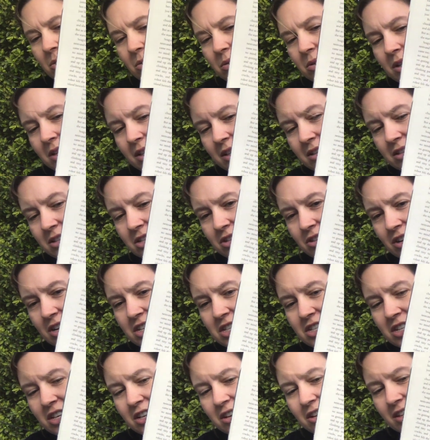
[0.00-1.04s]
cool
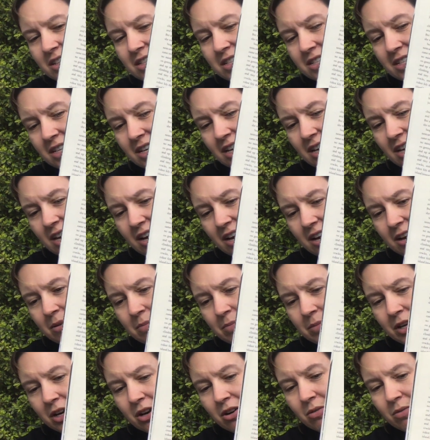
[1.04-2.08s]
illustration. You can see
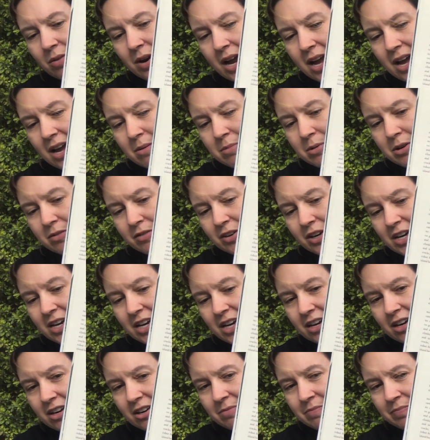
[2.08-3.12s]
the crab over
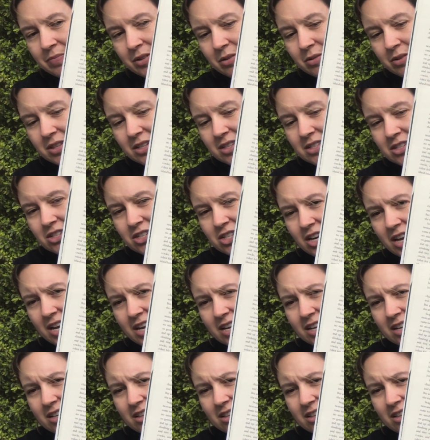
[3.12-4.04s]
here with his giant